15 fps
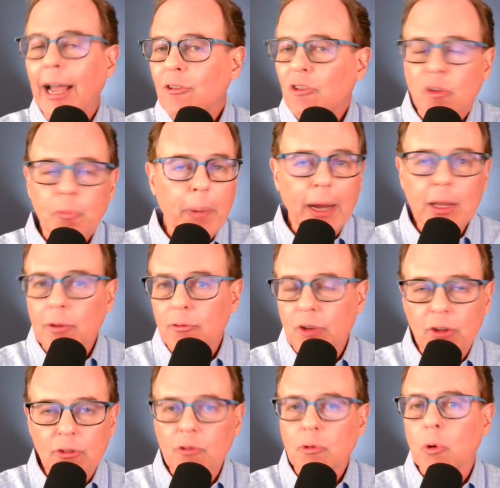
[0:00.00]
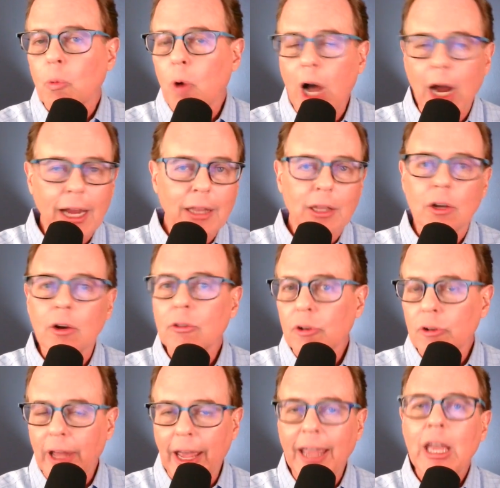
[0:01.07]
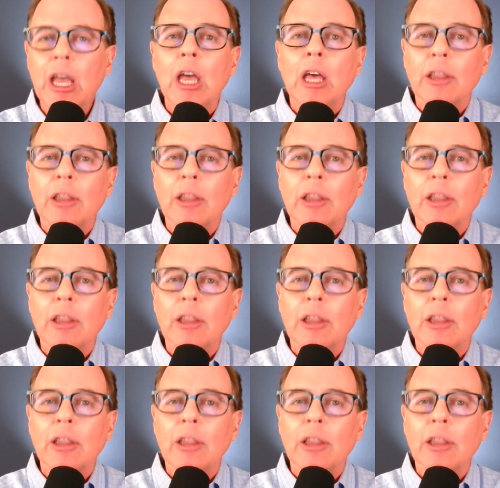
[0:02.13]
I suspect if Jesus were walking the earth today,